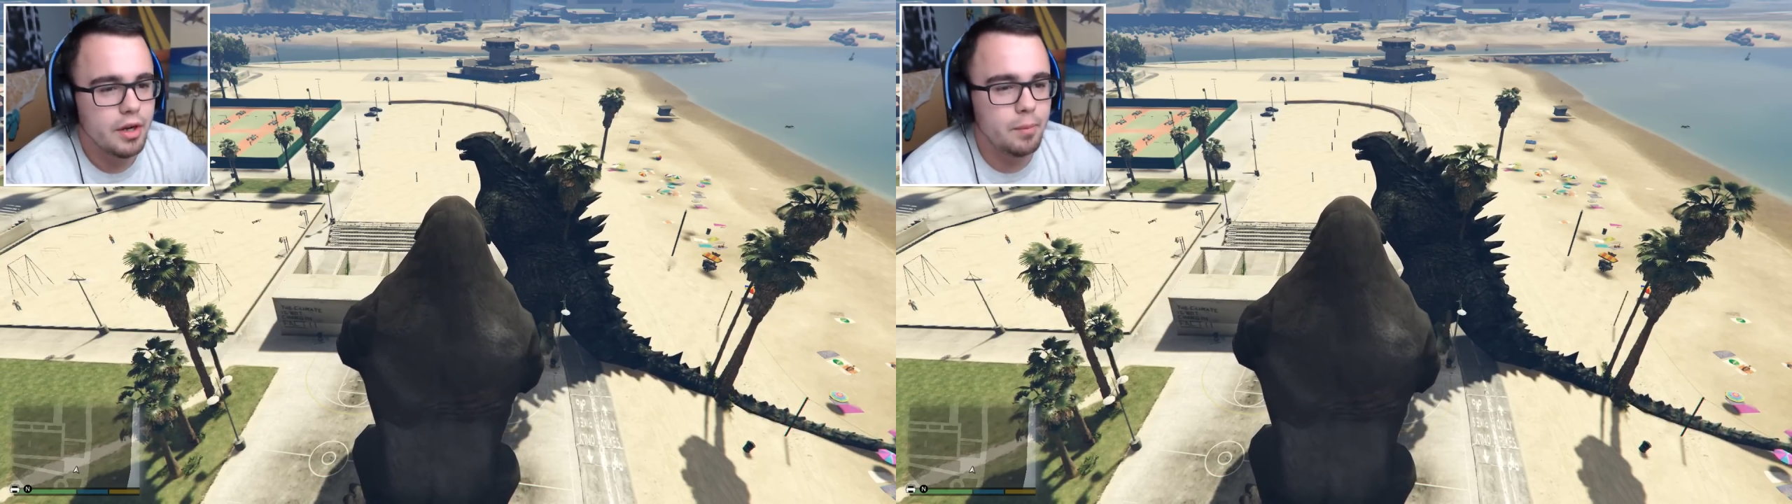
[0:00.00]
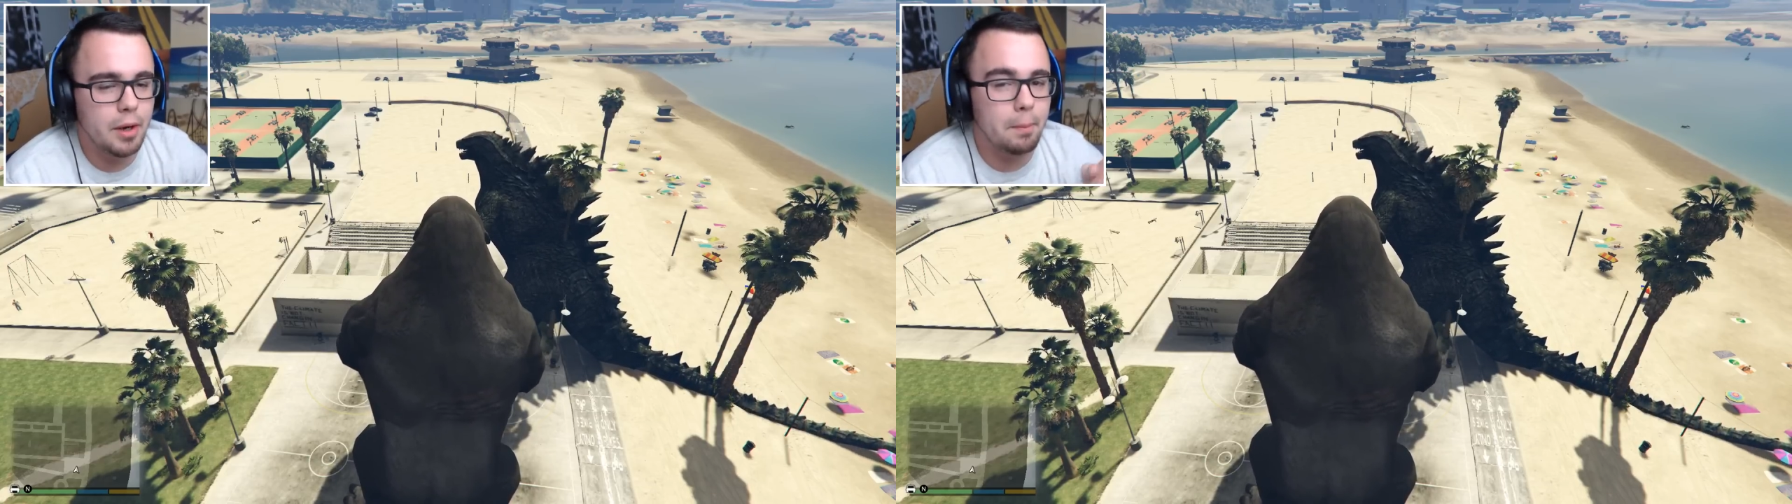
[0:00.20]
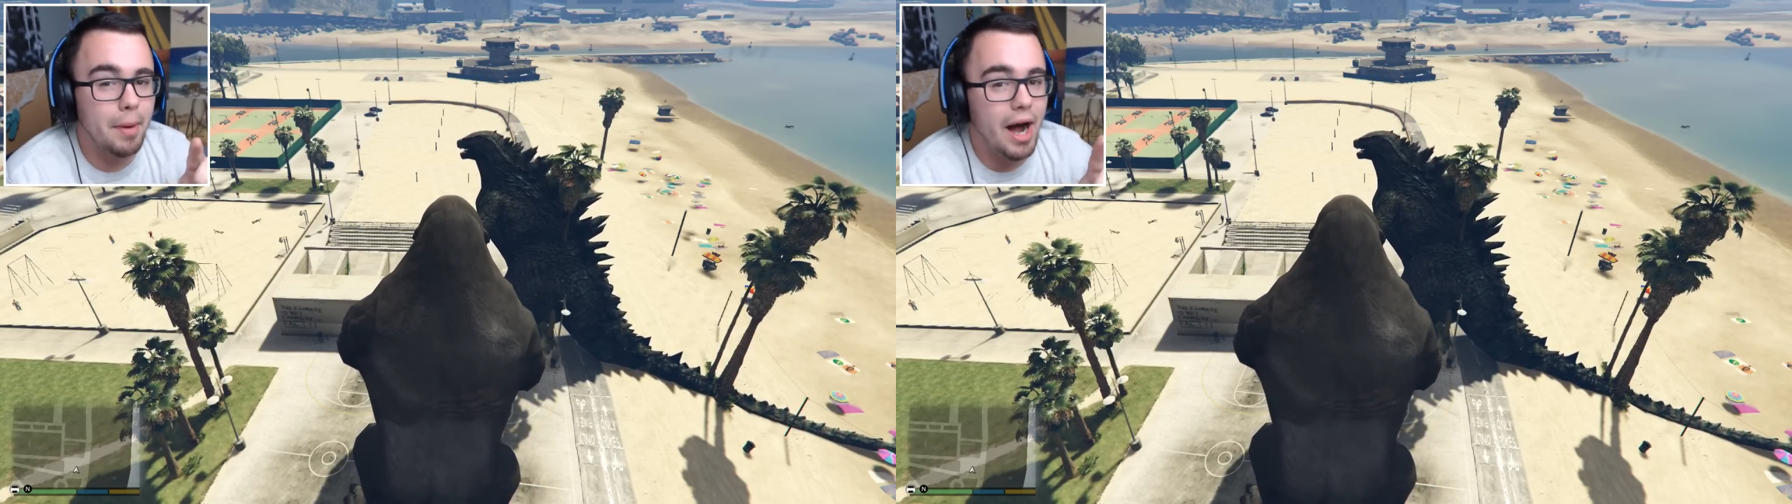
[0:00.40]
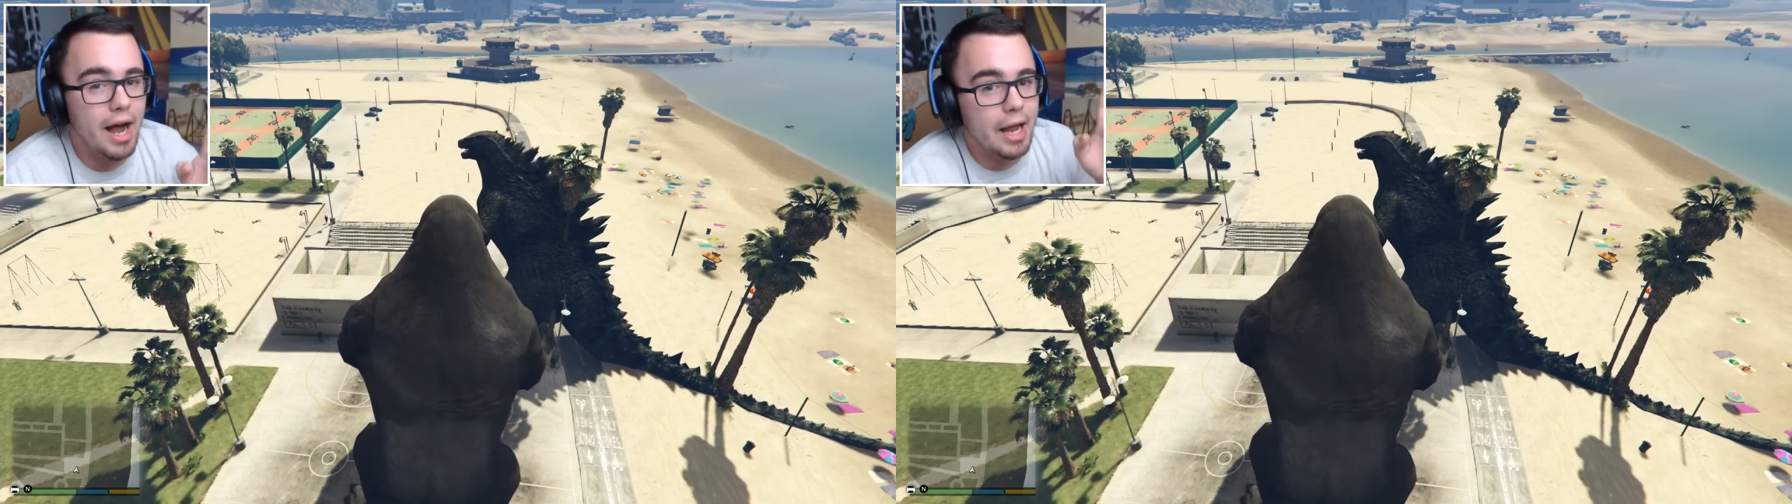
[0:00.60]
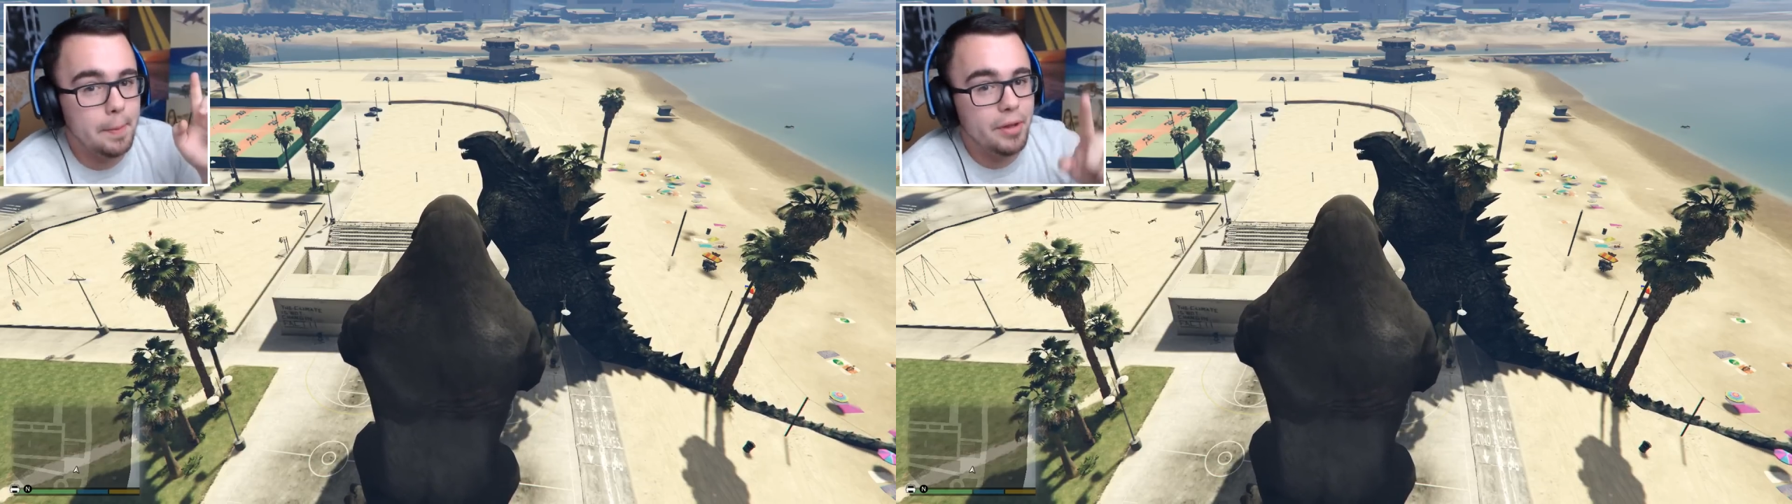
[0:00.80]
But
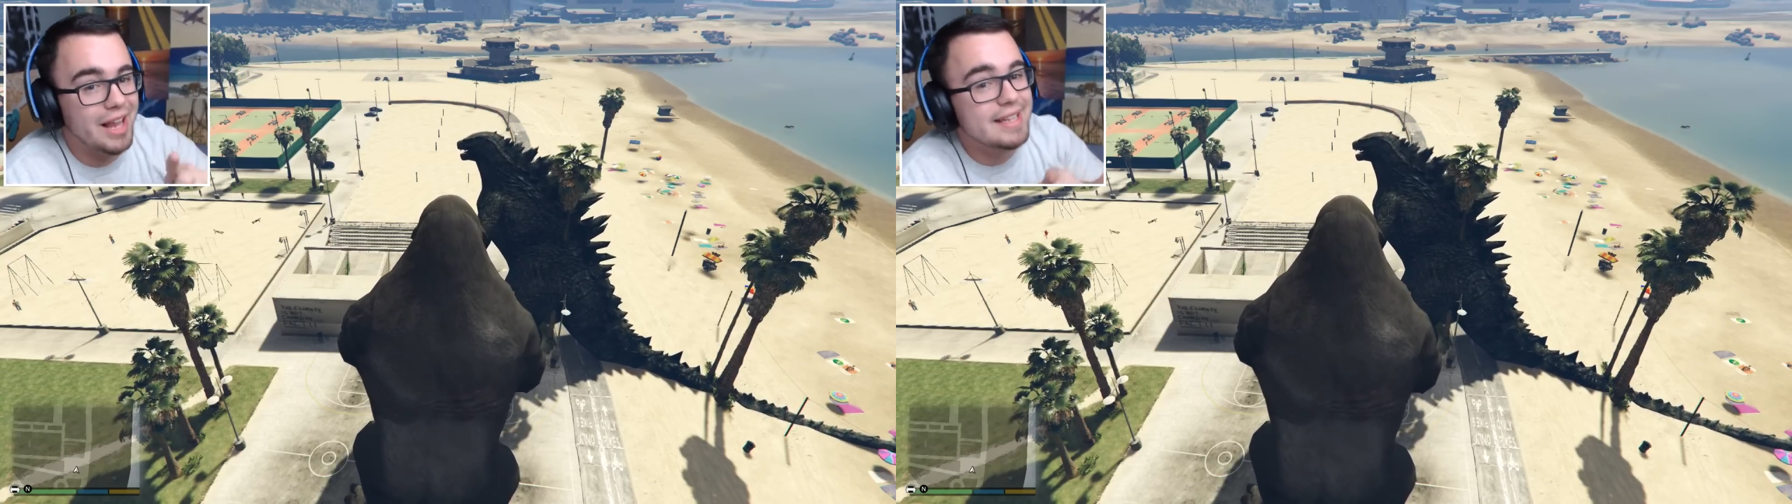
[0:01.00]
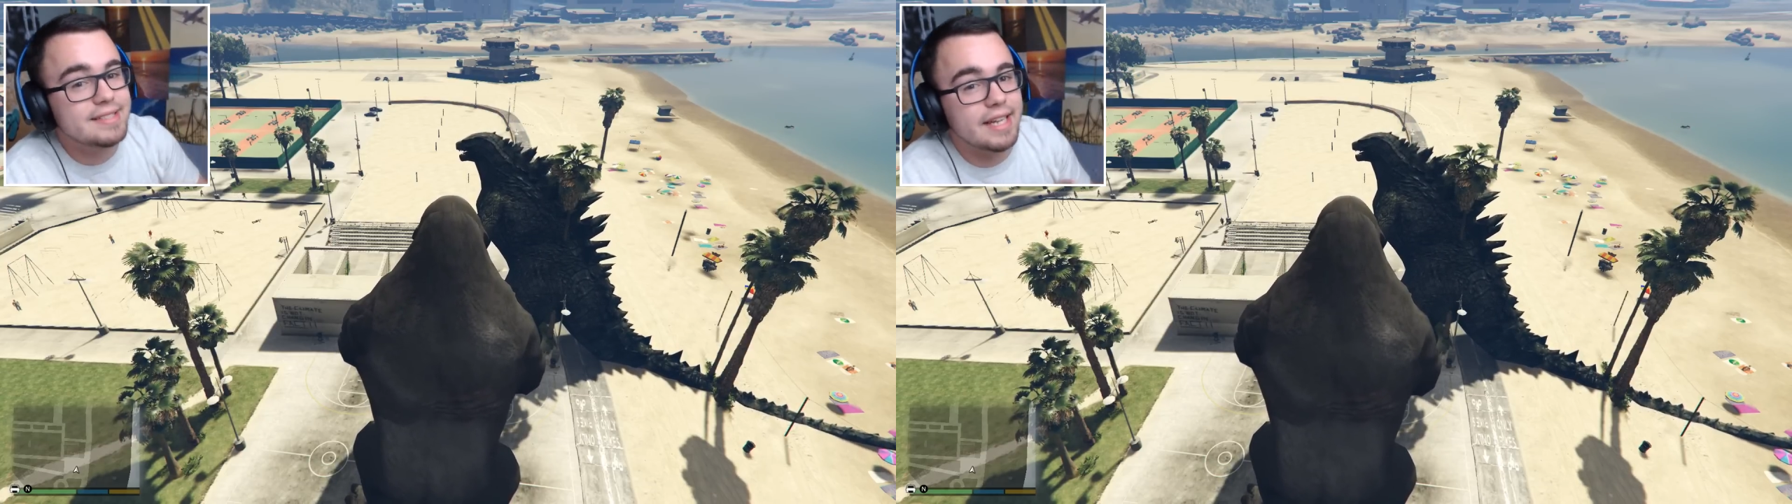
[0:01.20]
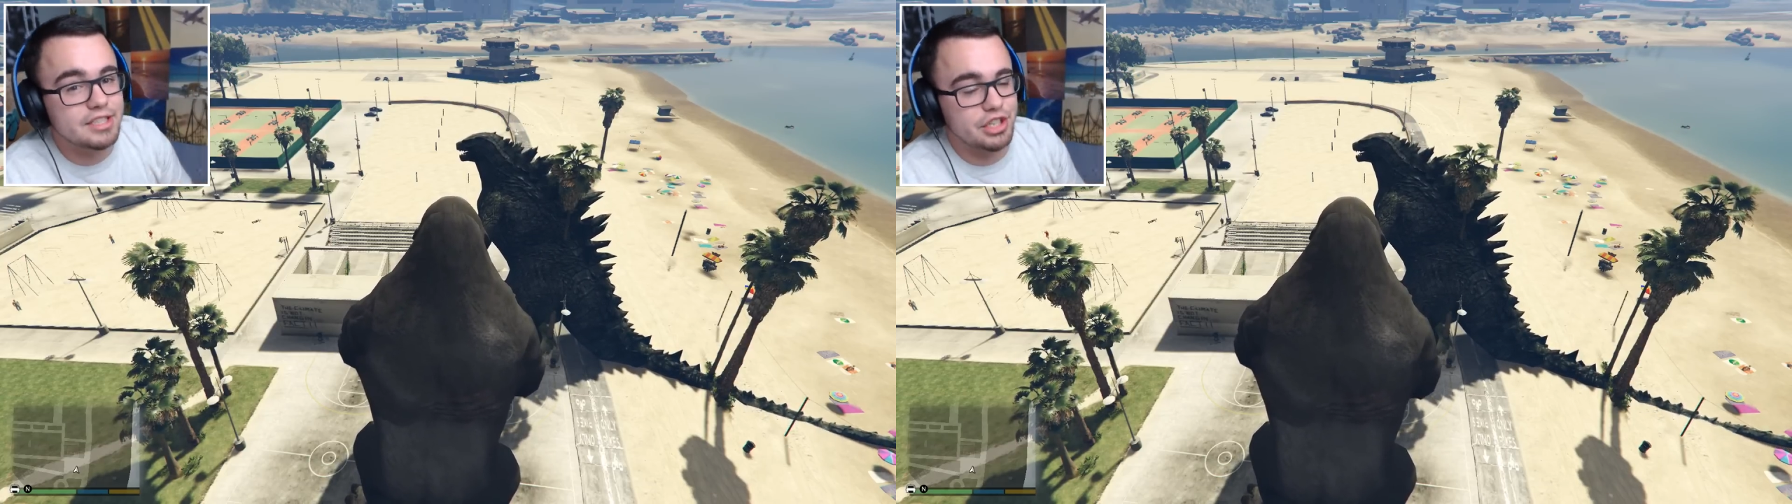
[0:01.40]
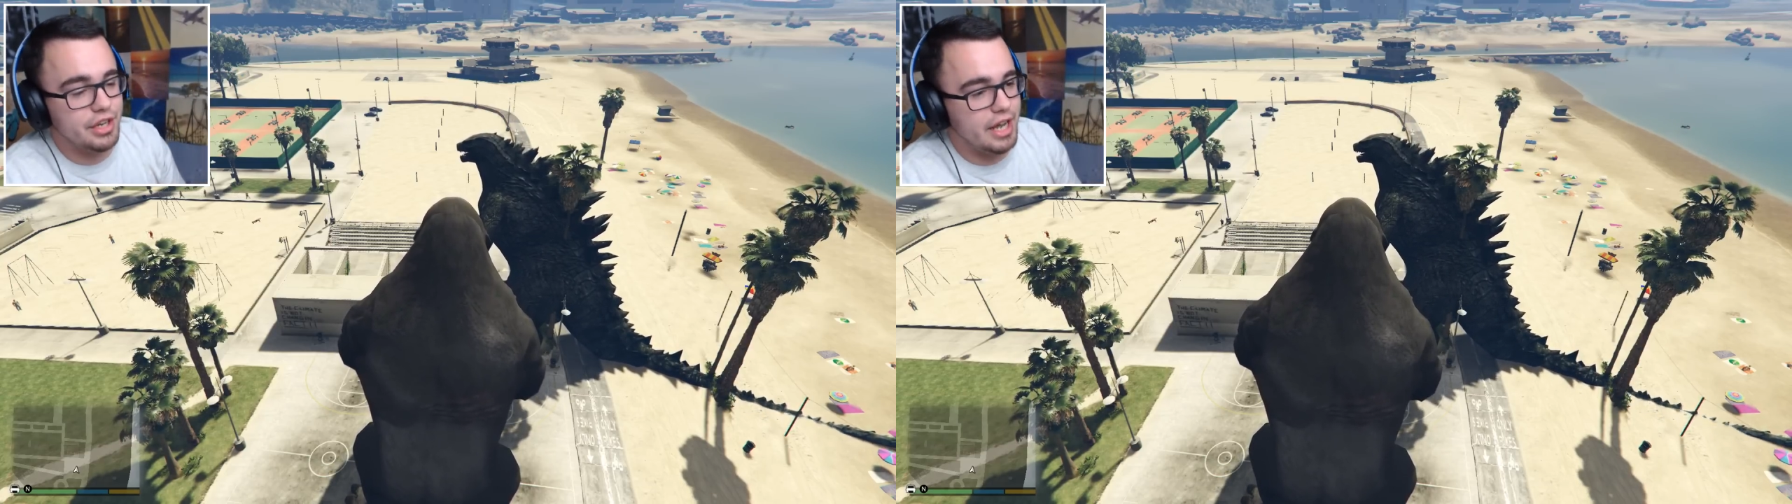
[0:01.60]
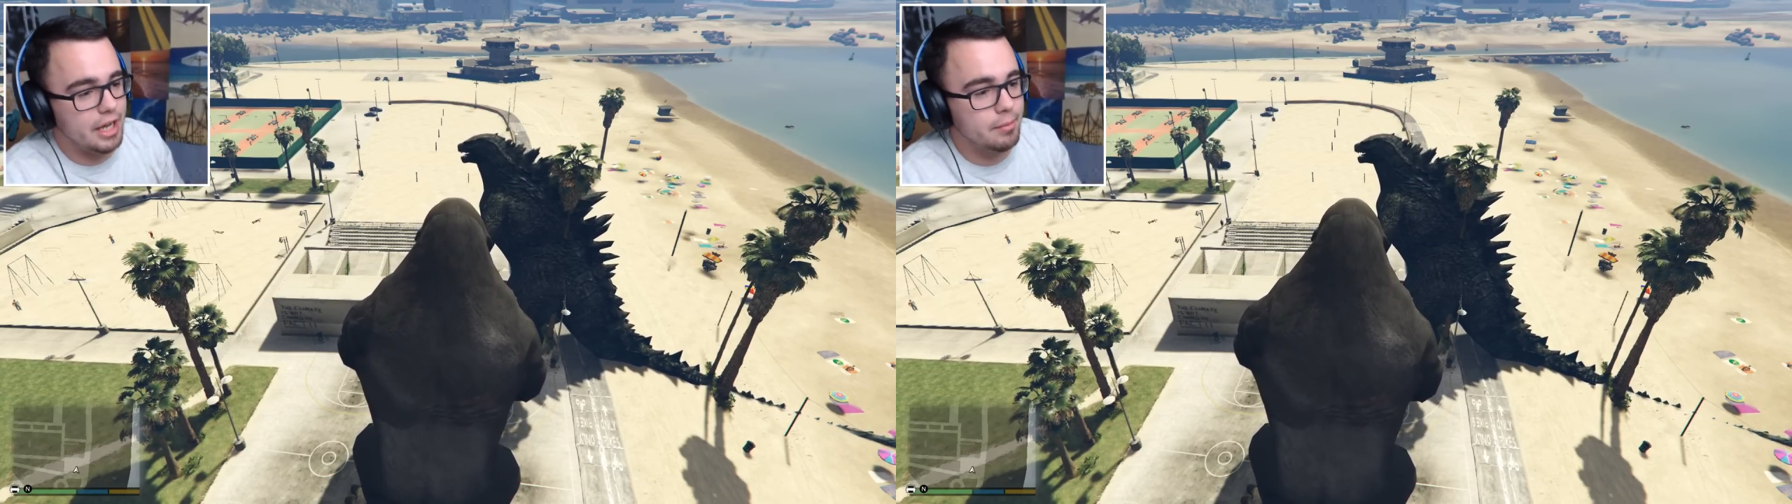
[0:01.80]
my PlayStation
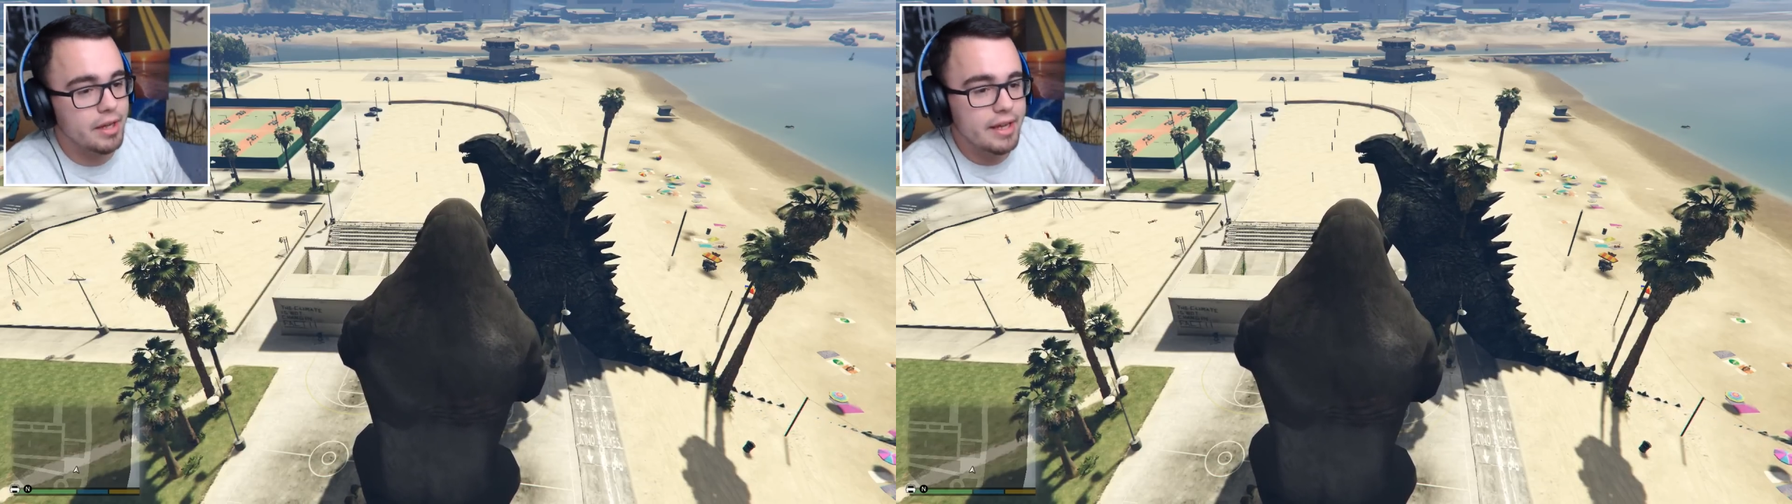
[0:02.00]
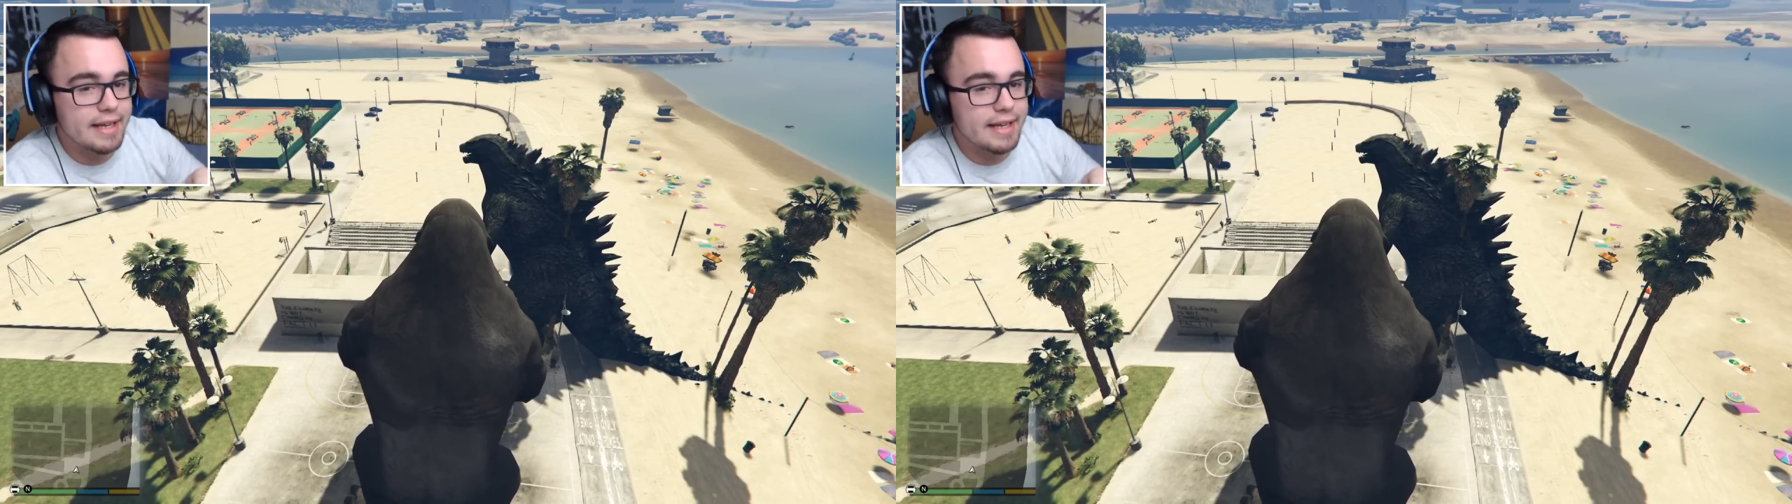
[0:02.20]
name